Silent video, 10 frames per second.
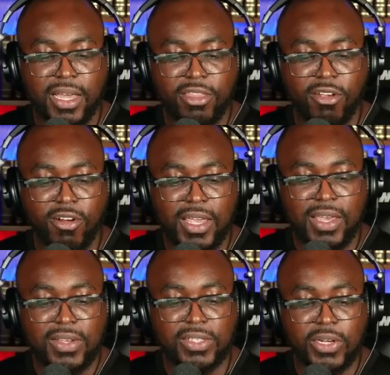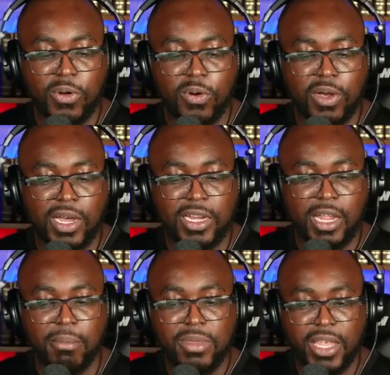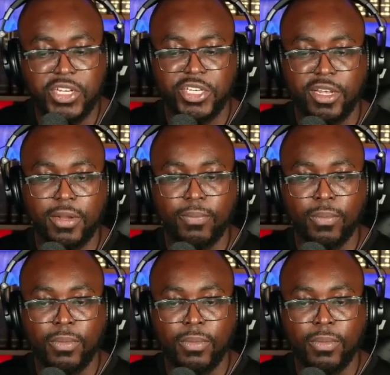there is no condemnation